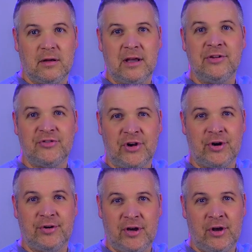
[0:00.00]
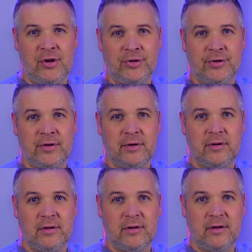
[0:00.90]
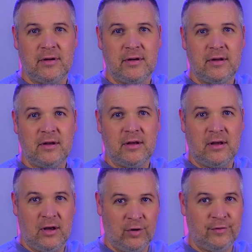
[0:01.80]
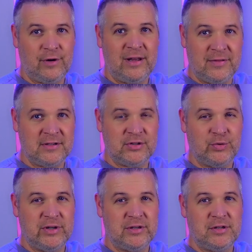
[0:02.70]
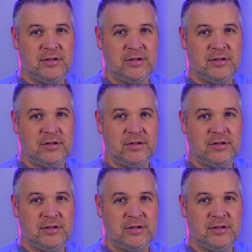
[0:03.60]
and turned on over at this switch.